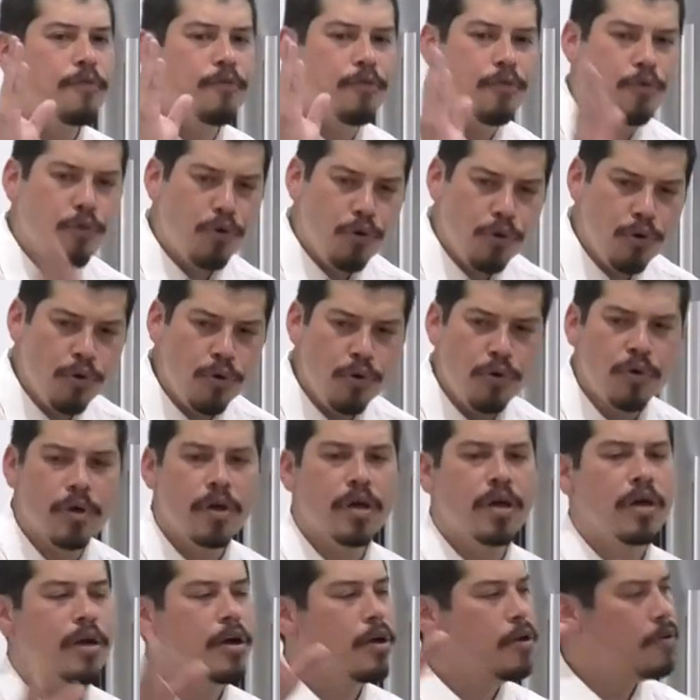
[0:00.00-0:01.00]
Through
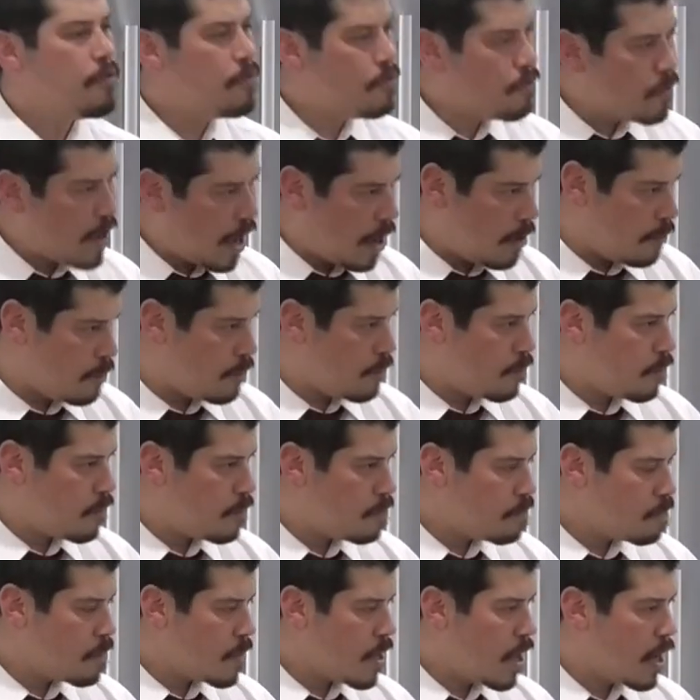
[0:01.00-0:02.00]
faith.
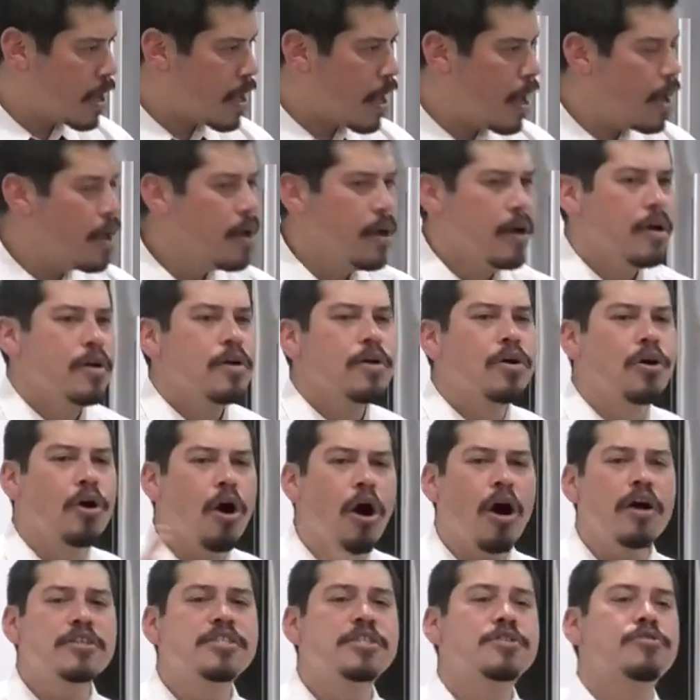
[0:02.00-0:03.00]
Okay?
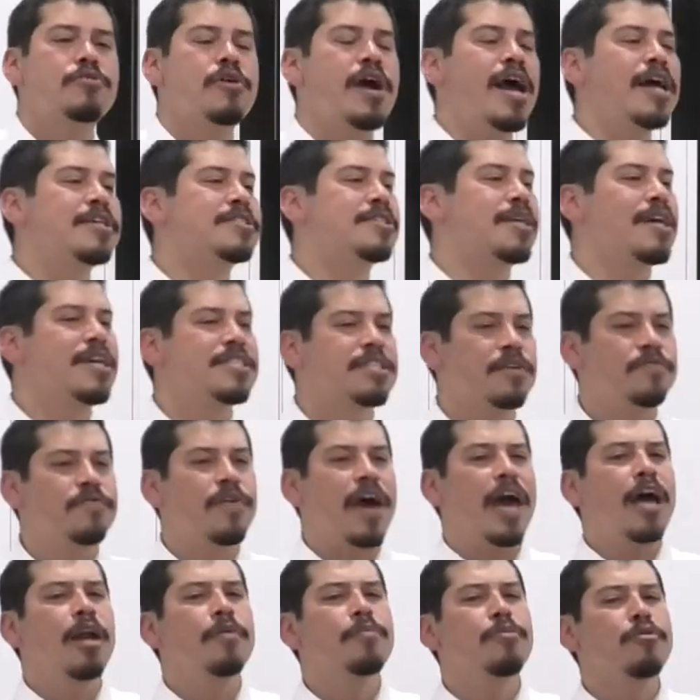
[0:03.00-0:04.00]
God's grace is
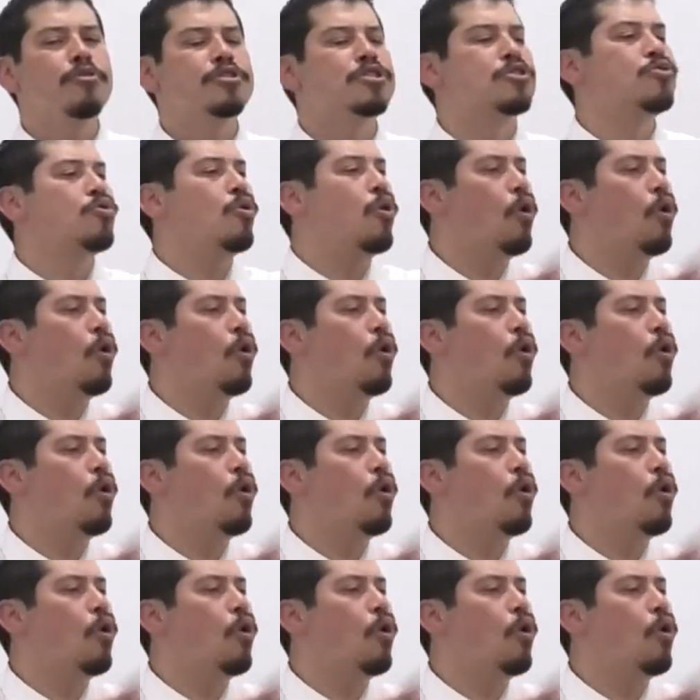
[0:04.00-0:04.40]
available to